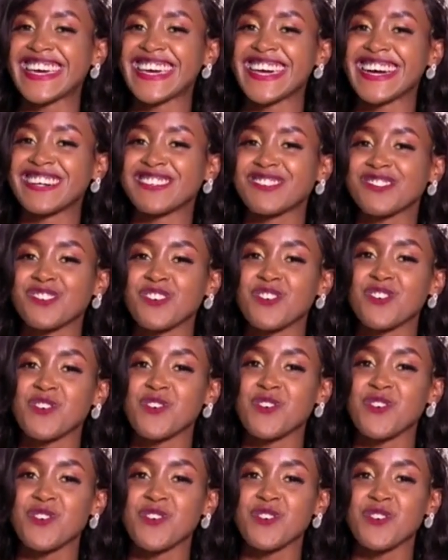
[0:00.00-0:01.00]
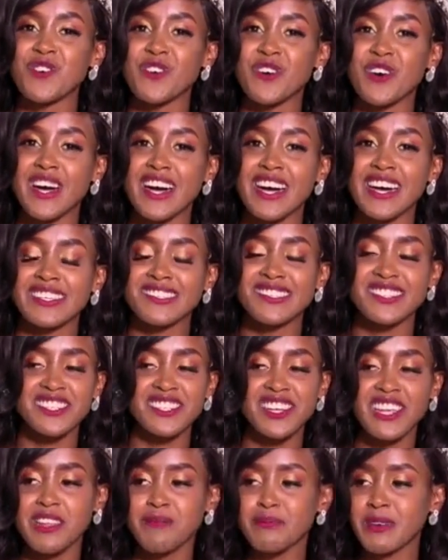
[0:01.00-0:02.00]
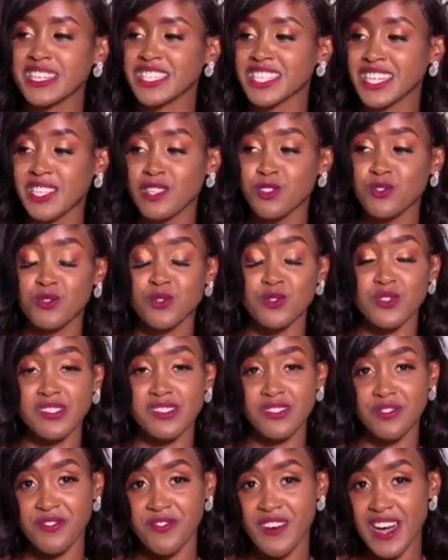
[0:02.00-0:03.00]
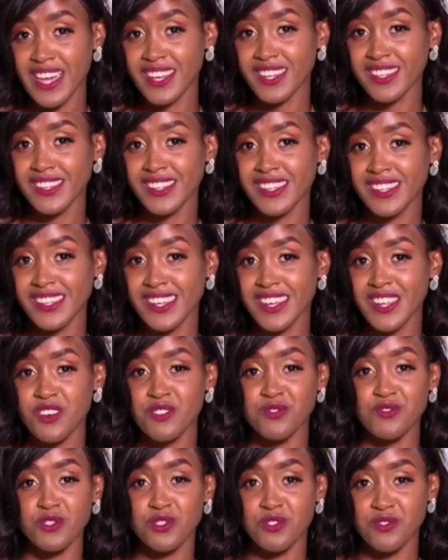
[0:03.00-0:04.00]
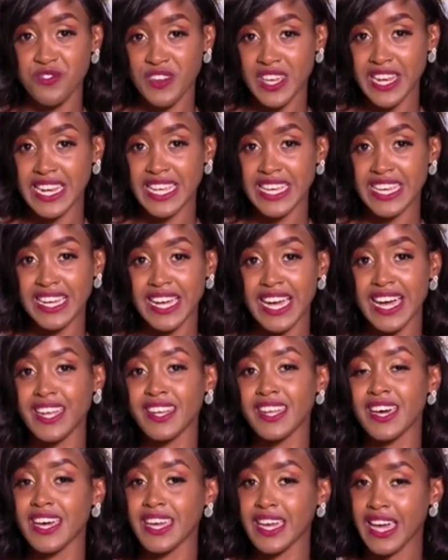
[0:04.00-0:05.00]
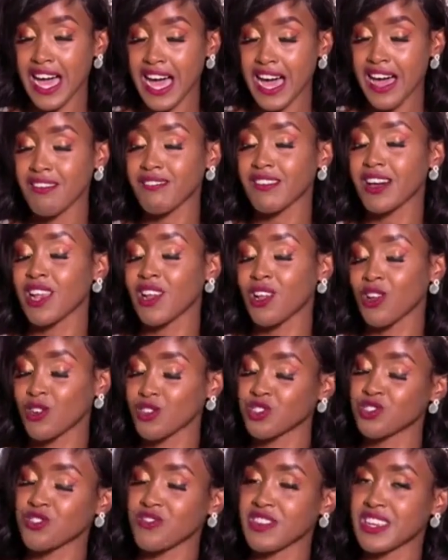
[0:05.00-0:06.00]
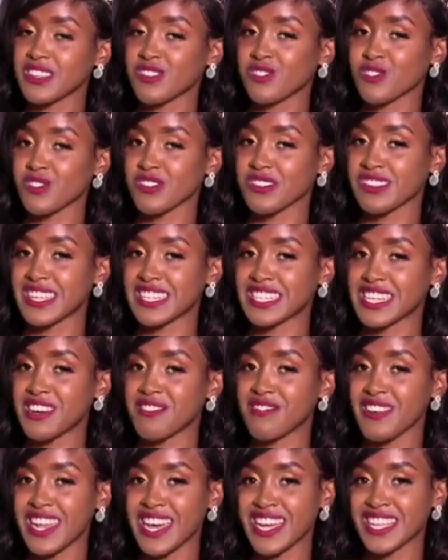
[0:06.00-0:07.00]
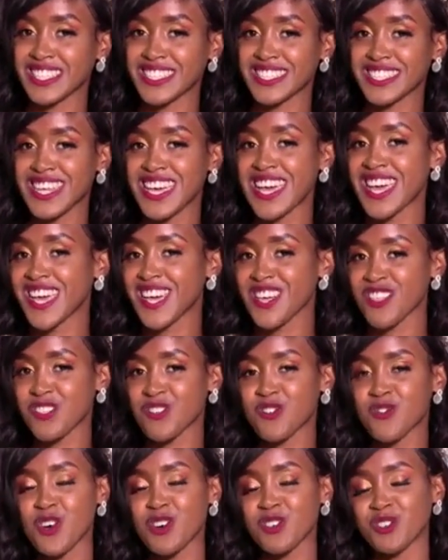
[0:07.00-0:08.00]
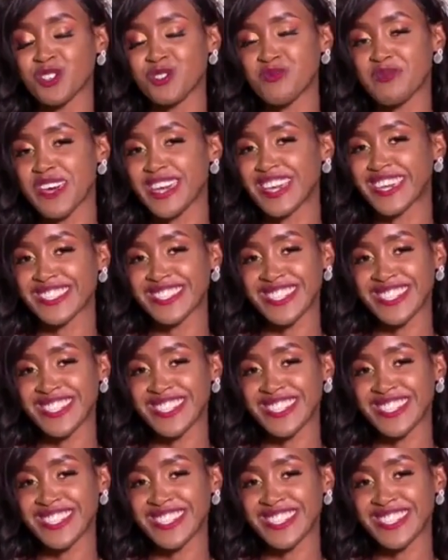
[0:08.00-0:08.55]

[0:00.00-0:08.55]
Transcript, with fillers: yeah, so uh, generally my childhood was fun, fulfilling, and I have a lot of lessons that I've learned throughout my